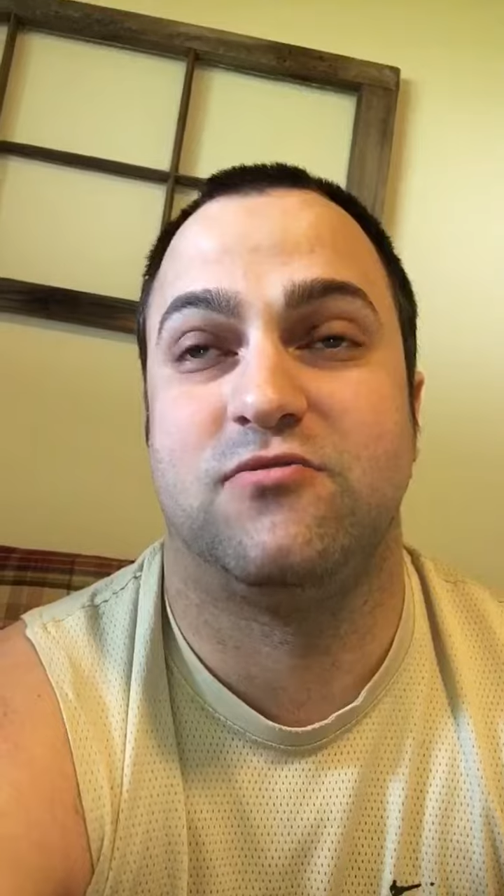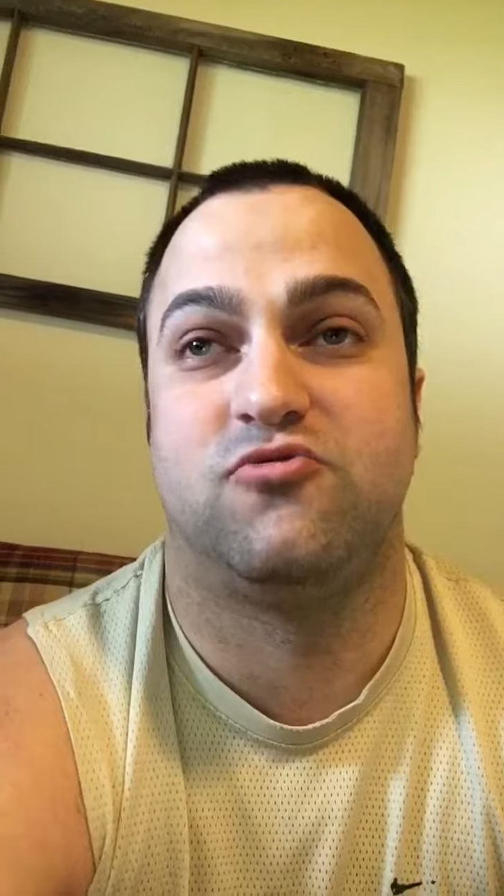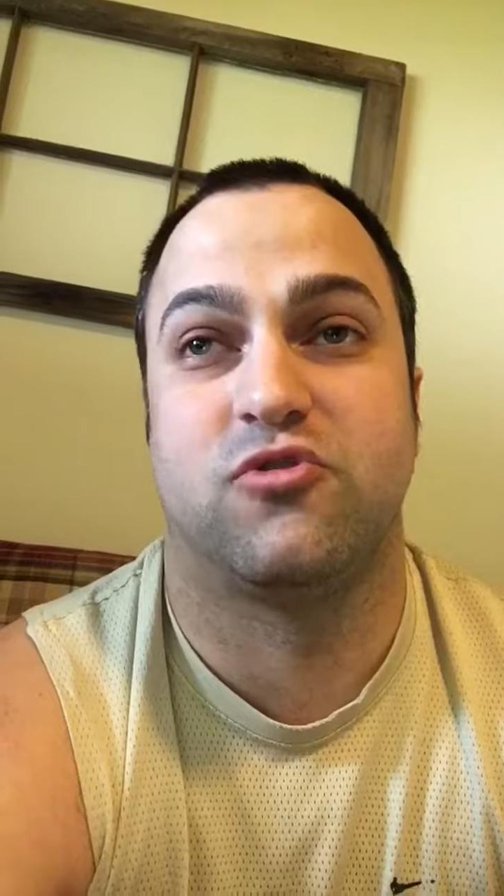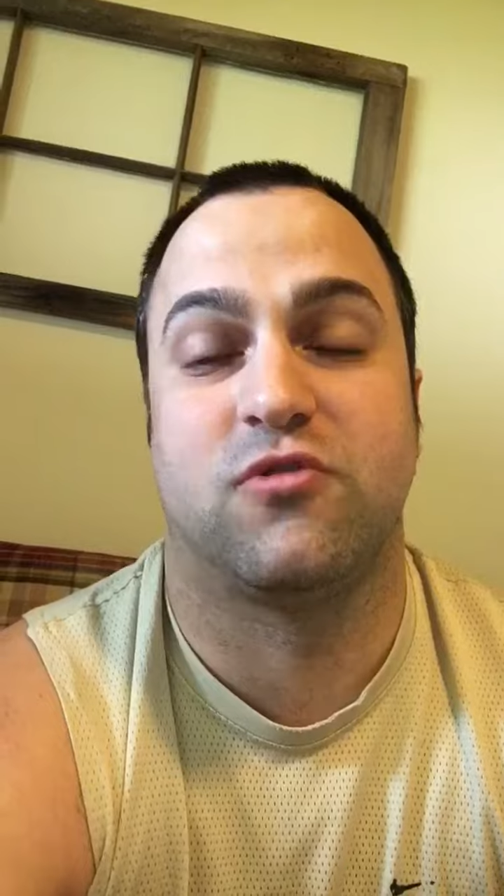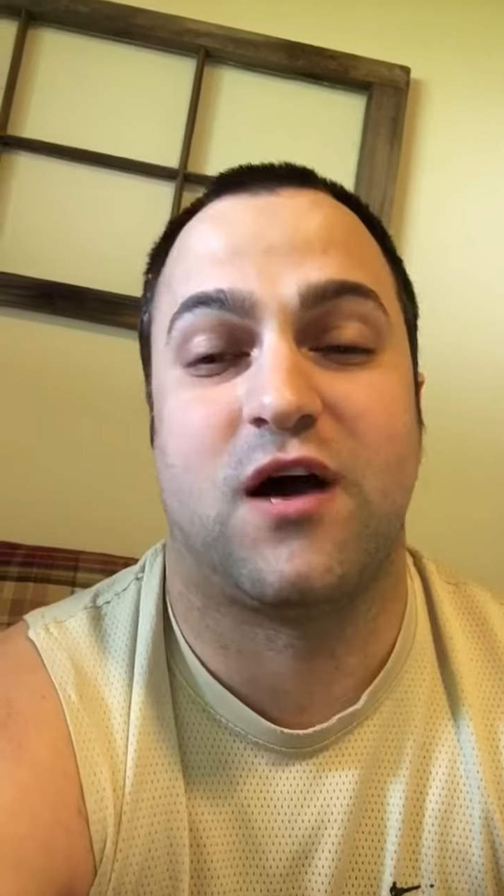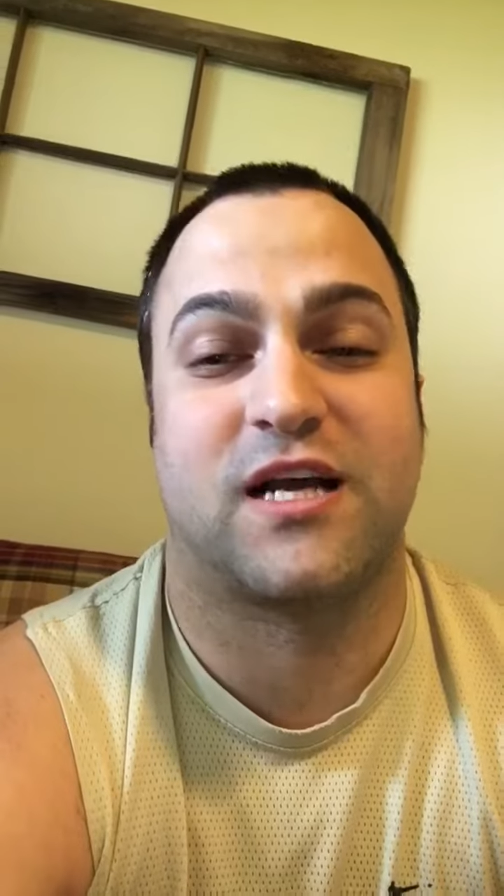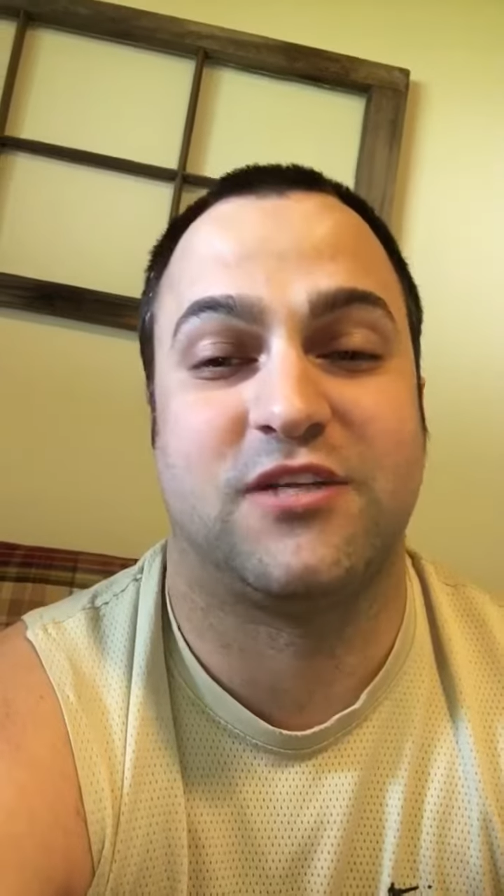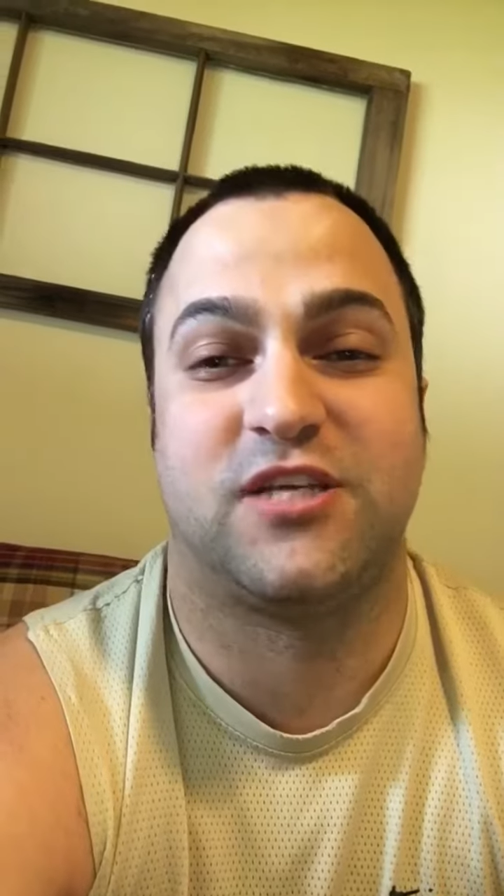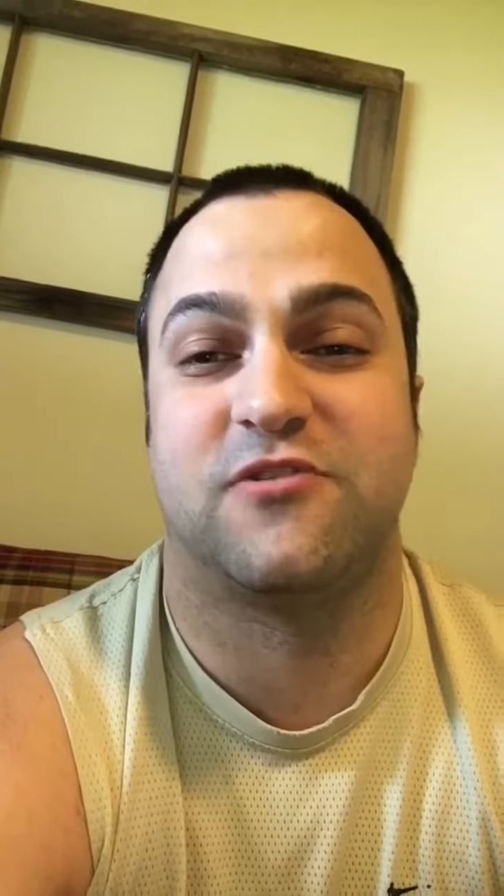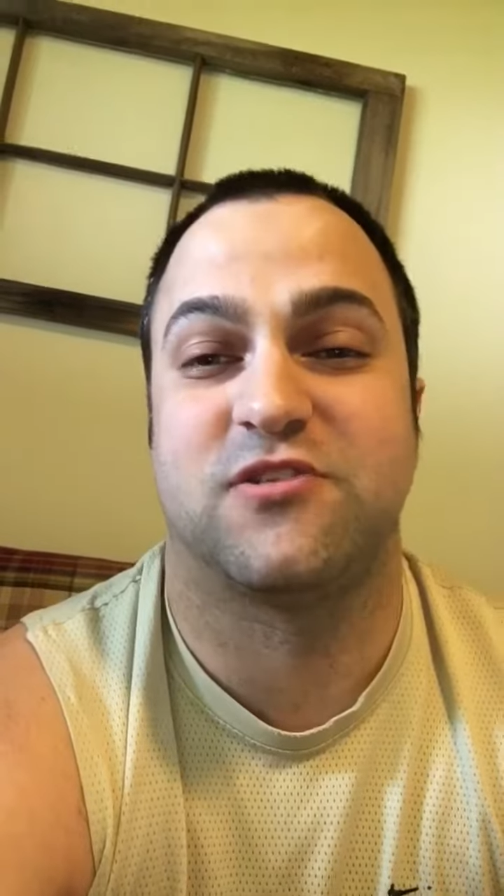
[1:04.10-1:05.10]
Drew Lock
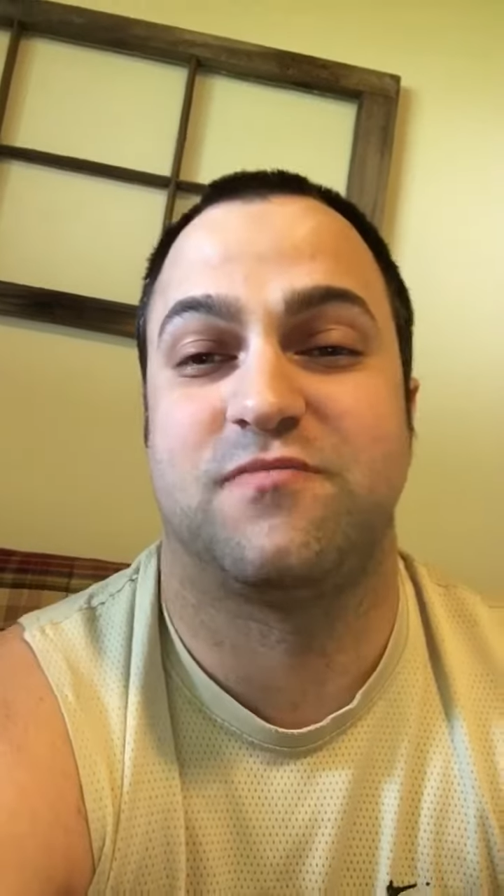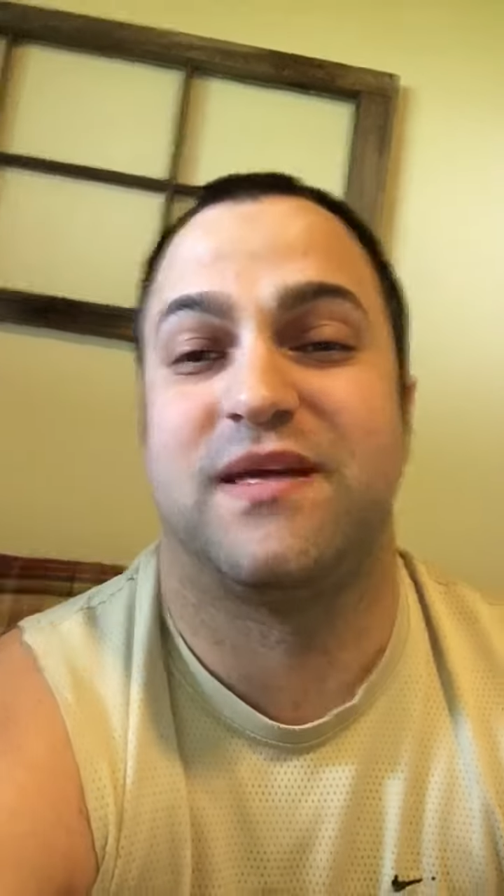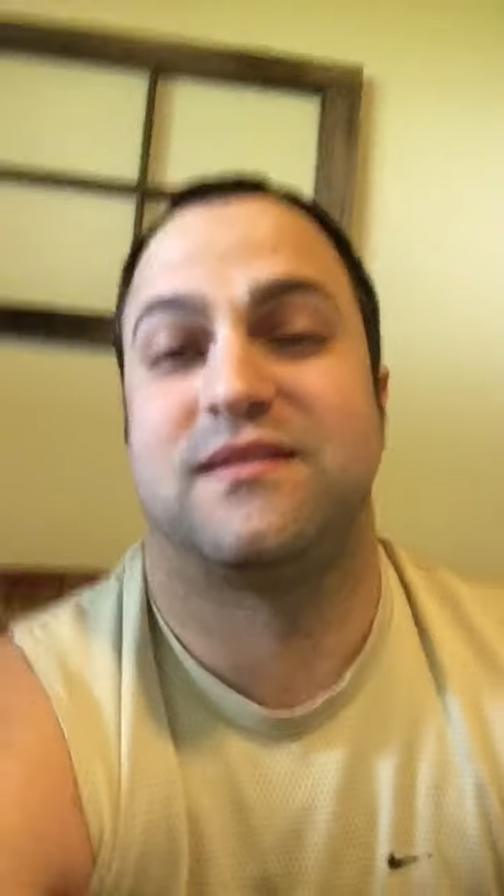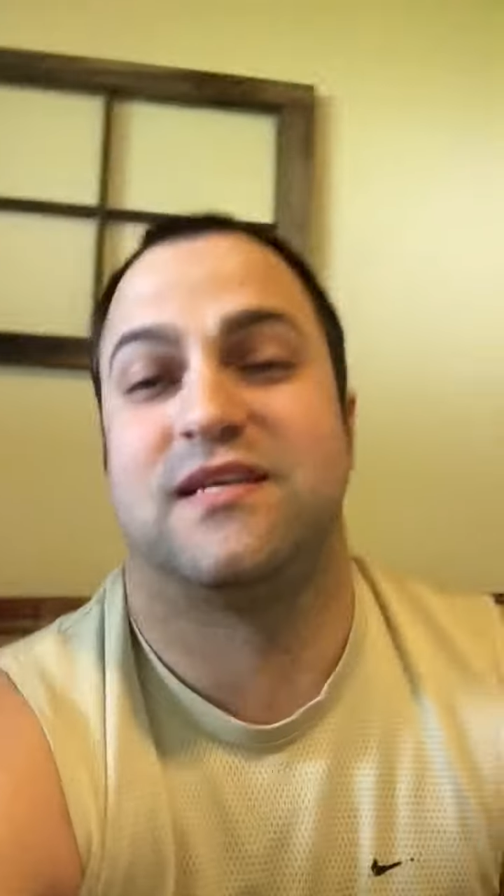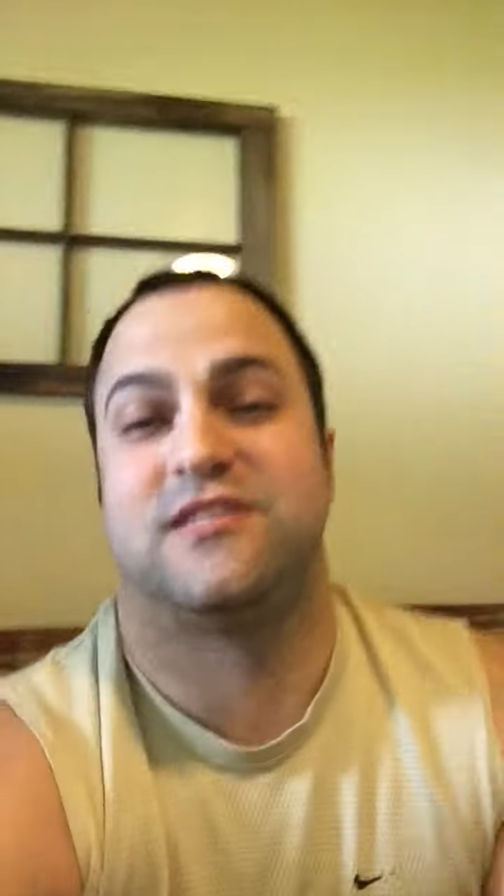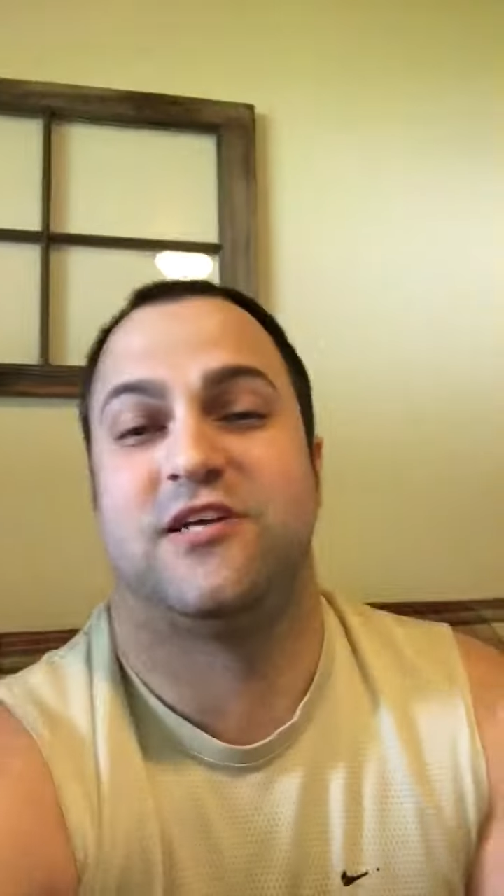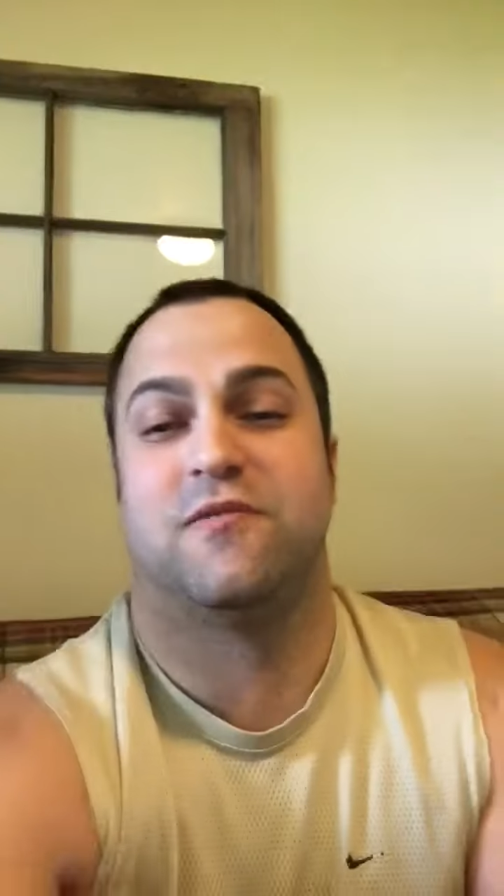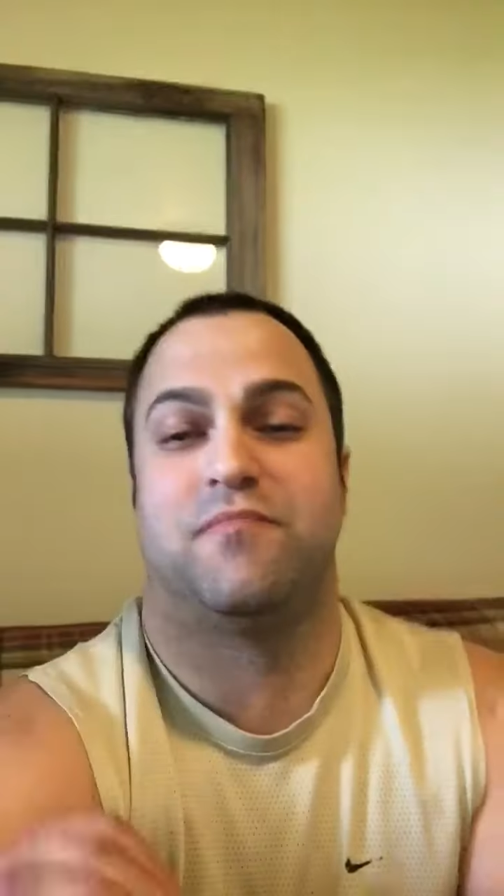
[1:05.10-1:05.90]
and Geno Smith this year.